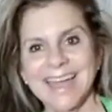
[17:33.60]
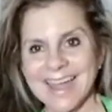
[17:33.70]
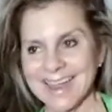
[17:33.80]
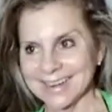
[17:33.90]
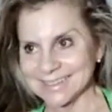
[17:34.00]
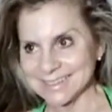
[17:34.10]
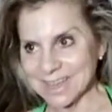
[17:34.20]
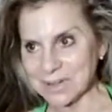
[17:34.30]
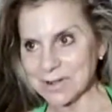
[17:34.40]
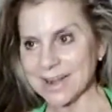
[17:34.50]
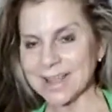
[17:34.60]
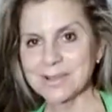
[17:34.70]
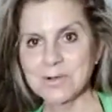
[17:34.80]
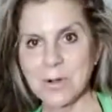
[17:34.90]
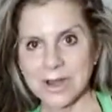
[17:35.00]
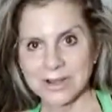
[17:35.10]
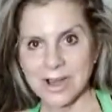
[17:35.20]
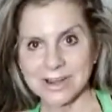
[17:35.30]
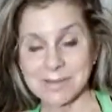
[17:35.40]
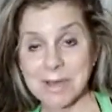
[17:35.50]
And etc. And I could go on and
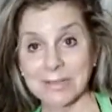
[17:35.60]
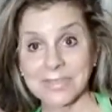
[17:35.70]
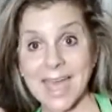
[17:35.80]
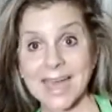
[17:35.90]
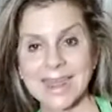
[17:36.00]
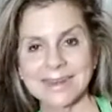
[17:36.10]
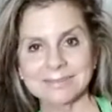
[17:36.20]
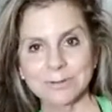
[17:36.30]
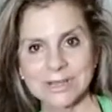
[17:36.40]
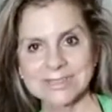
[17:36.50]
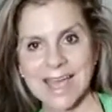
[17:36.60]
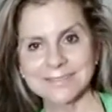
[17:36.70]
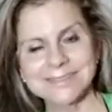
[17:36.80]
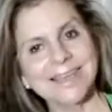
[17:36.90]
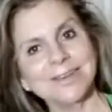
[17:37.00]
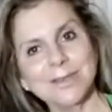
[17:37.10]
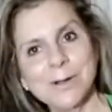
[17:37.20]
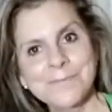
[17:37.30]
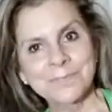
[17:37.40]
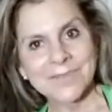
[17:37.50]
on about that. And Chris, I have to tell you
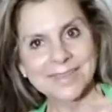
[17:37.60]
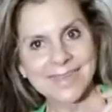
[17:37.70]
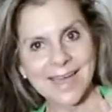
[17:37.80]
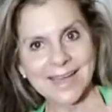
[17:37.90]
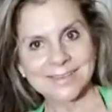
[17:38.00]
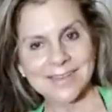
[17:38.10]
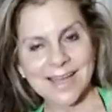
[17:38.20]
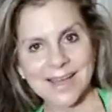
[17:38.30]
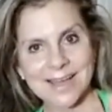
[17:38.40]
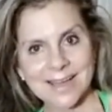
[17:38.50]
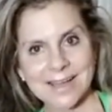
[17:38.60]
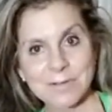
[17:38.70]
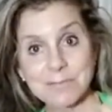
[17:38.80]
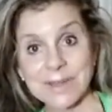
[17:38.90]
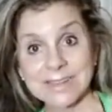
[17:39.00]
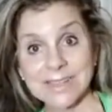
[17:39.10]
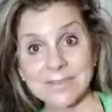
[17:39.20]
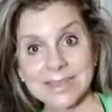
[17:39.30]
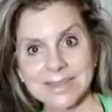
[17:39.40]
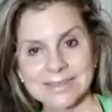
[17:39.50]
that we've been
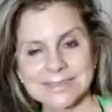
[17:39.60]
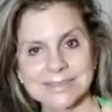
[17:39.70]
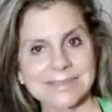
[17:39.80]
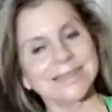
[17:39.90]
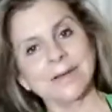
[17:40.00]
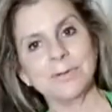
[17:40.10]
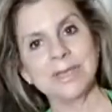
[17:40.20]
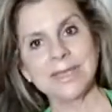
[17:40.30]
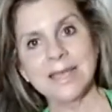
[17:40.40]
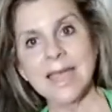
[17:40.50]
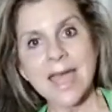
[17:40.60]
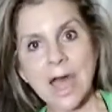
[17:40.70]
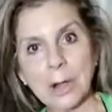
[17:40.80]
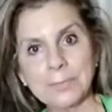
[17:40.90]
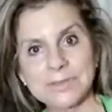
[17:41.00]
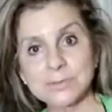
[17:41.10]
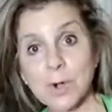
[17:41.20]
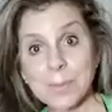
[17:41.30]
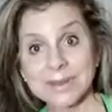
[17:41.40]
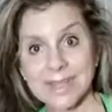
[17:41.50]
giving, we helped this
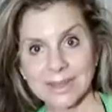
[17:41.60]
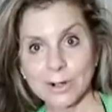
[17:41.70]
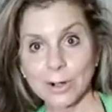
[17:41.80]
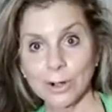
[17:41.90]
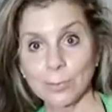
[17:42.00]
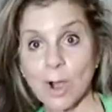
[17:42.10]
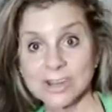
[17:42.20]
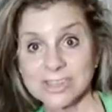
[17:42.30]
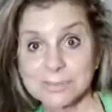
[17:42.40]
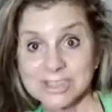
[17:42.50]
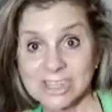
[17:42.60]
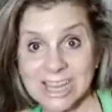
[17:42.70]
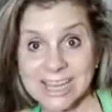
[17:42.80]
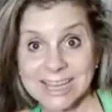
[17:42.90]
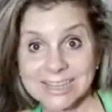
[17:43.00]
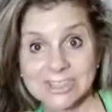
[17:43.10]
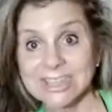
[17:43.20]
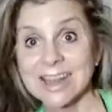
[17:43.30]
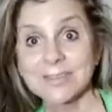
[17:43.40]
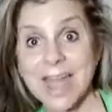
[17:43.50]
woman get her washing machine.
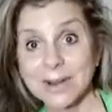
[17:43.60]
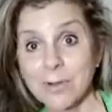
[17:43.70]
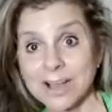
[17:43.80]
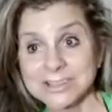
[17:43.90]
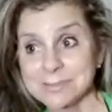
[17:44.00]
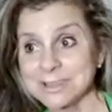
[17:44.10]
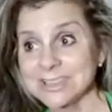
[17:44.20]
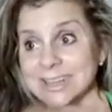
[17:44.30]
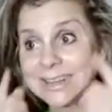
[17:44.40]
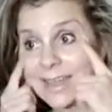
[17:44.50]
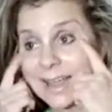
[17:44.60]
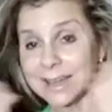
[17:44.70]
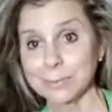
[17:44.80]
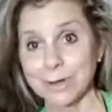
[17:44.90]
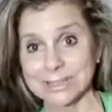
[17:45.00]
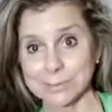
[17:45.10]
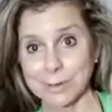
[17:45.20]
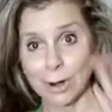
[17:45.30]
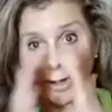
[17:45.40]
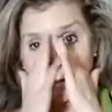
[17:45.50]
She'd never had a washing machine, and that kind of breaks
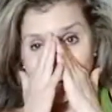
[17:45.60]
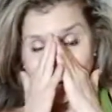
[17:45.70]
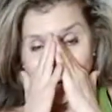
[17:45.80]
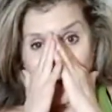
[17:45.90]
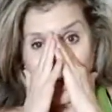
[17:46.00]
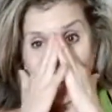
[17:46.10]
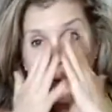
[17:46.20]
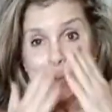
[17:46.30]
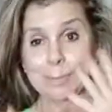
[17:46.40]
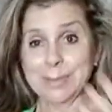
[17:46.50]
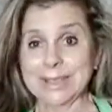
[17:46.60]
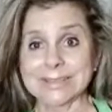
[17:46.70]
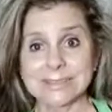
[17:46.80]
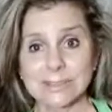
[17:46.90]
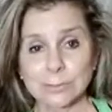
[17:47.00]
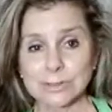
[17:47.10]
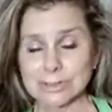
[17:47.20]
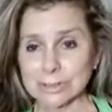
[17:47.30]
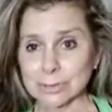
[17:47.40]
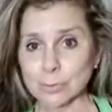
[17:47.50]
my heart because she was
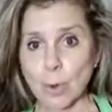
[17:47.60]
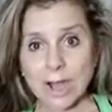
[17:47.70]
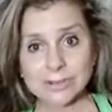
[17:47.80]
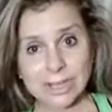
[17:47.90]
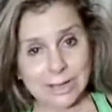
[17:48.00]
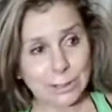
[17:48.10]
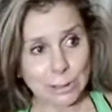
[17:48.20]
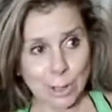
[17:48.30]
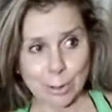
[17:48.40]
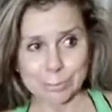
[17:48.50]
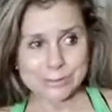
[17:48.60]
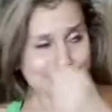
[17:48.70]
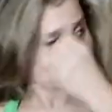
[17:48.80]
just washing clothes.